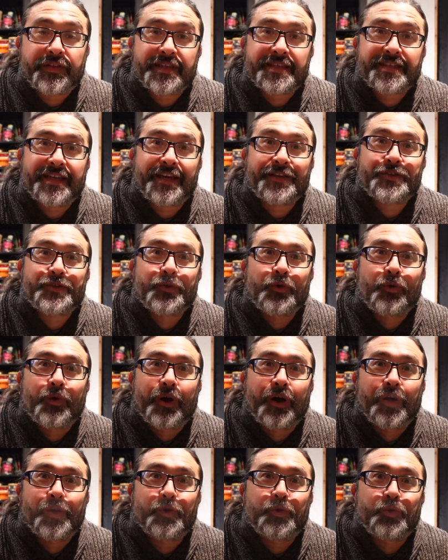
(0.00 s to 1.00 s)
This kettle
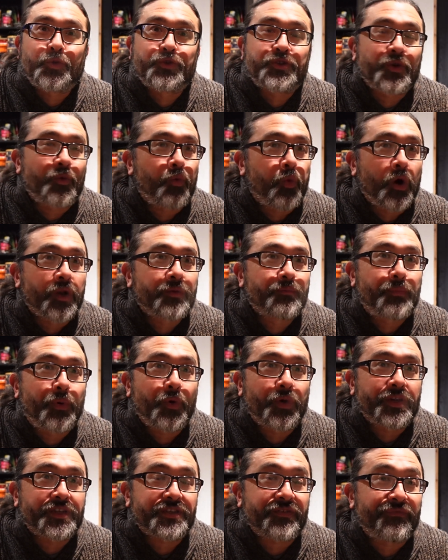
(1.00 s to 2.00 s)
holds
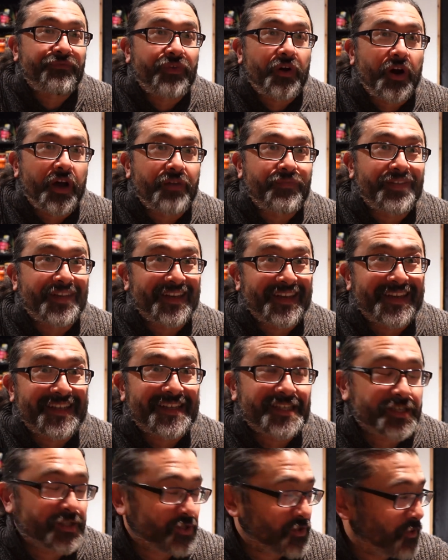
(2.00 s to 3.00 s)
1.5
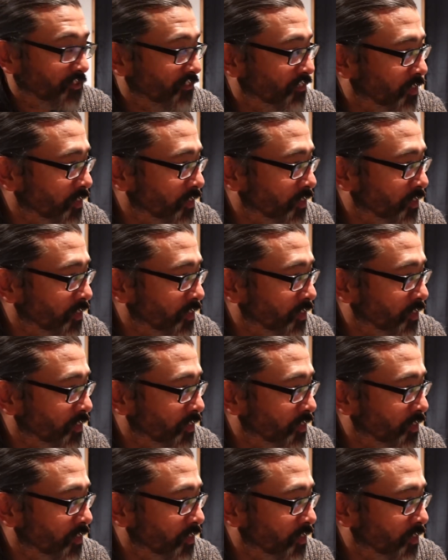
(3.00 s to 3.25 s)
litres of